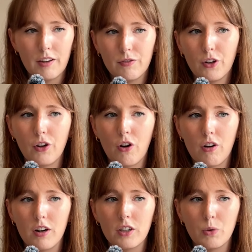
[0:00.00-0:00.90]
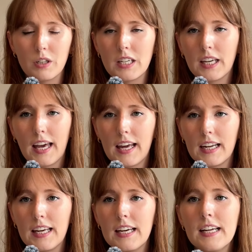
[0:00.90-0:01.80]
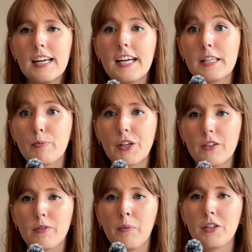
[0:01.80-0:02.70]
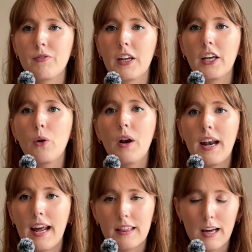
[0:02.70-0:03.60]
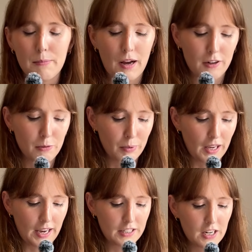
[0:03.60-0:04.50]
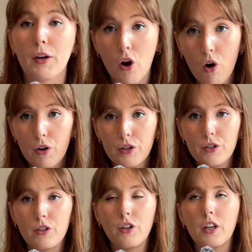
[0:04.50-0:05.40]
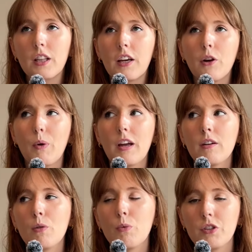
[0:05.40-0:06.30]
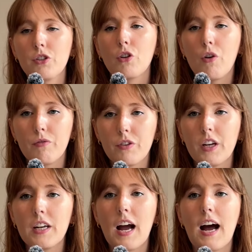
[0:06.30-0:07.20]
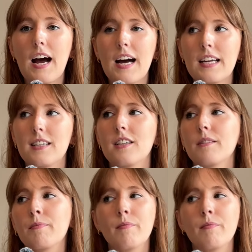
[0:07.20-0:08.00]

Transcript: If you are going to take any inspiration from this video, let that pattern be it, because you can then go in once you're confident and